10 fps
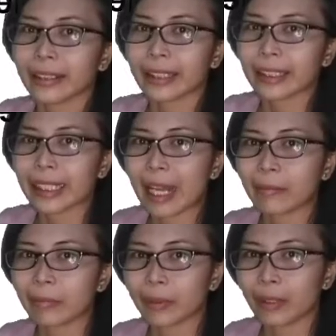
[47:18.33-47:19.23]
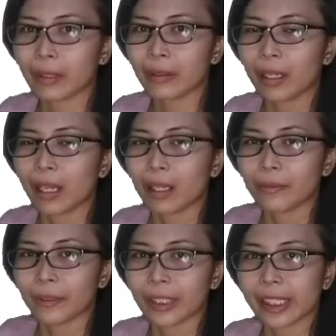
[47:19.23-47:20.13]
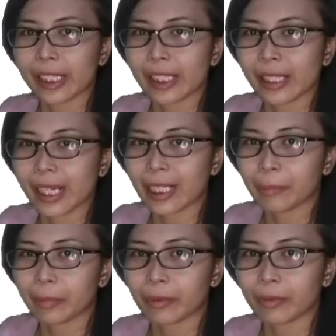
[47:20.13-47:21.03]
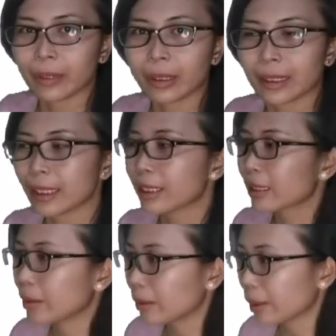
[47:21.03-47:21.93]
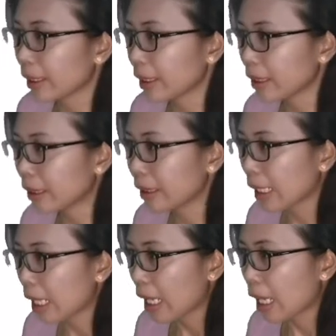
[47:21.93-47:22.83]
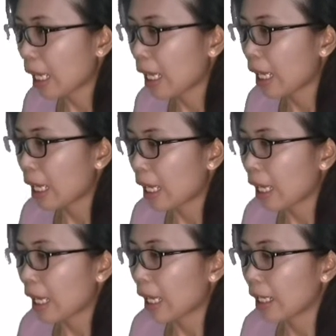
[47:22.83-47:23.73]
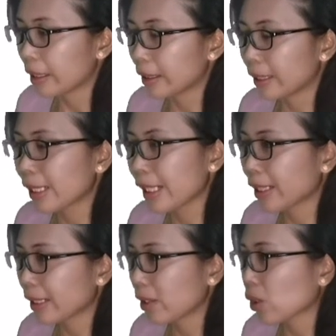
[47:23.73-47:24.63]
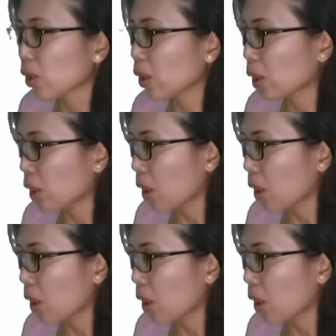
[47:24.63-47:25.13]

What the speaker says: example for this type of context clue is this sentence.